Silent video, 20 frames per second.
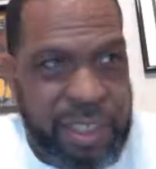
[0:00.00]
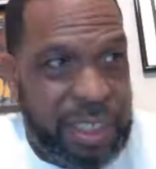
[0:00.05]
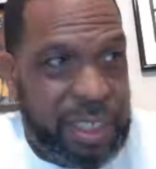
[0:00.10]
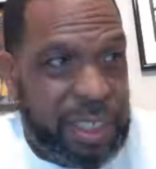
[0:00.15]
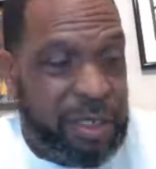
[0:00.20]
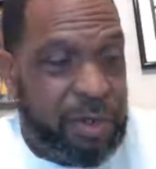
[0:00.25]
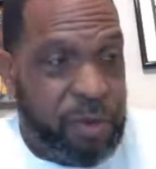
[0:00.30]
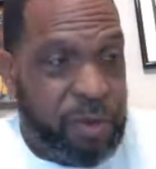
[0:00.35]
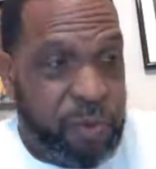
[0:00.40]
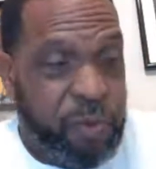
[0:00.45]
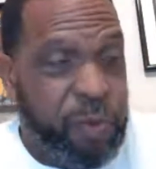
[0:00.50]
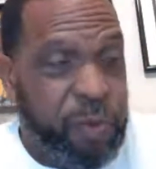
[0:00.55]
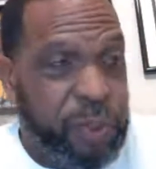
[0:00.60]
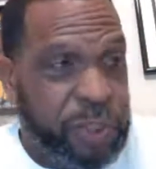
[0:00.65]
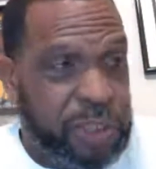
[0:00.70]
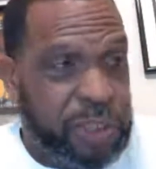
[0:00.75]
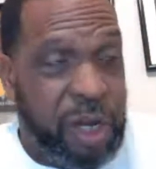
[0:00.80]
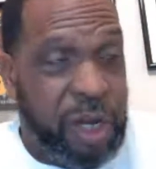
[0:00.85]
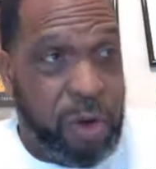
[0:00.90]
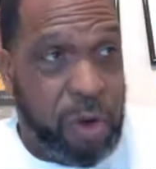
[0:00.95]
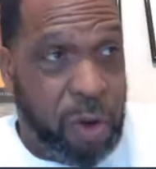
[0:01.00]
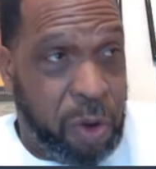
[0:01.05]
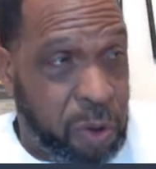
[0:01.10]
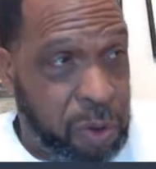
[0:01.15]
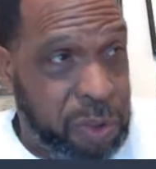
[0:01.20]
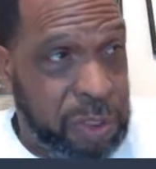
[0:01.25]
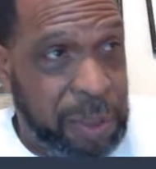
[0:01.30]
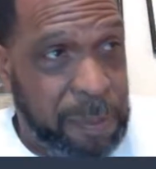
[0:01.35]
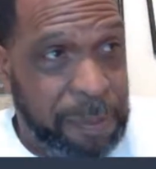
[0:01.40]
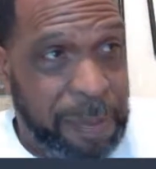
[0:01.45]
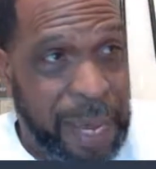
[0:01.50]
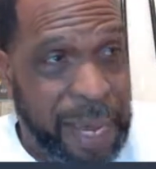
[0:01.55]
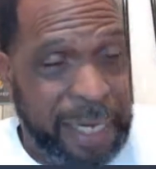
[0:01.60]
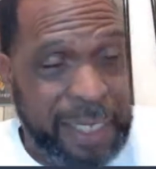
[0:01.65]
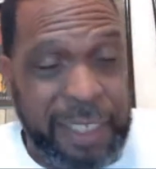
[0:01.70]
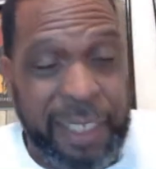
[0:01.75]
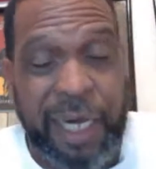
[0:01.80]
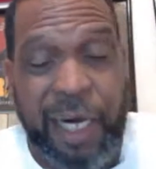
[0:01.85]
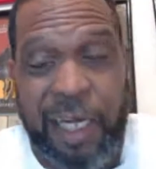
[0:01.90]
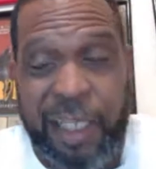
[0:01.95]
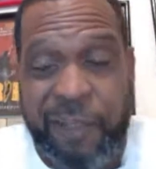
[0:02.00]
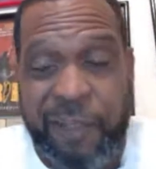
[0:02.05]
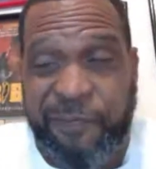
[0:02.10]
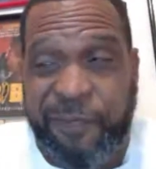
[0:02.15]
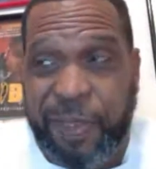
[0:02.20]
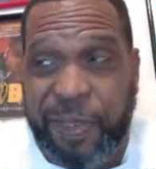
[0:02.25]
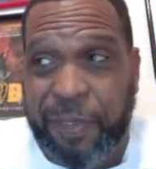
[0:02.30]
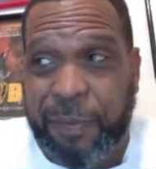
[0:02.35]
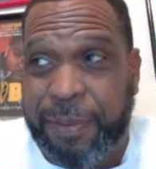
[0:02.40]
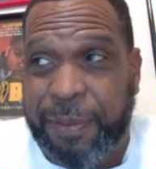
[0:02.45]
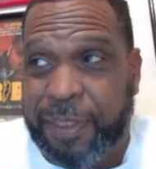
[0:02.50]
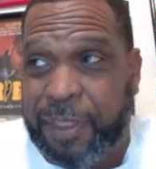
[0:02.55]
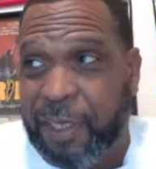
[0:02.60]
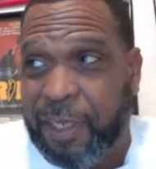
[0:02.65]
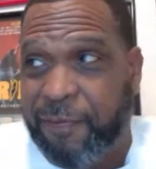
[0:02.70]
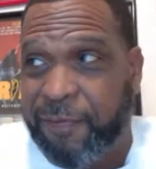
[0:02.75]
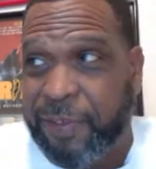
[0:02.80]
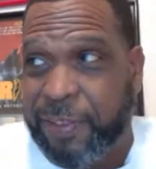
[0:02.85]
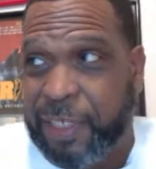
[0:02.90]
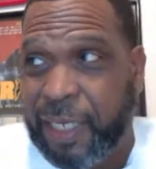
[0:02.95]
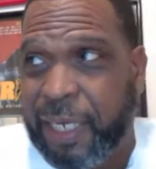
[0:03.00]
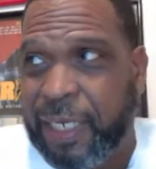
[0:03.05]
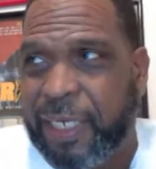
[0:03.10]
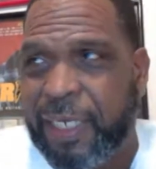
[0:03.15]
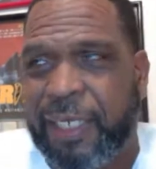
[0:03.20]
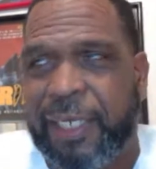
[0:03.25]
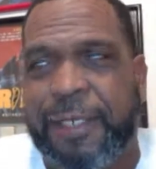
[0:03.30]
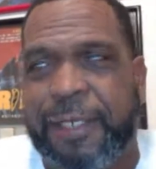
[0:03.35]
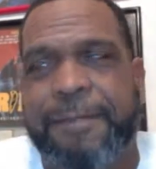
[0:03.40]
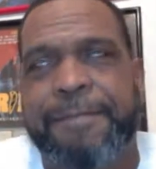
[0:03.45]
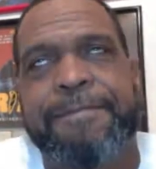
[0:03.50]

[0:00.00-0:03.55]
which are holding back the other 50% for taking it.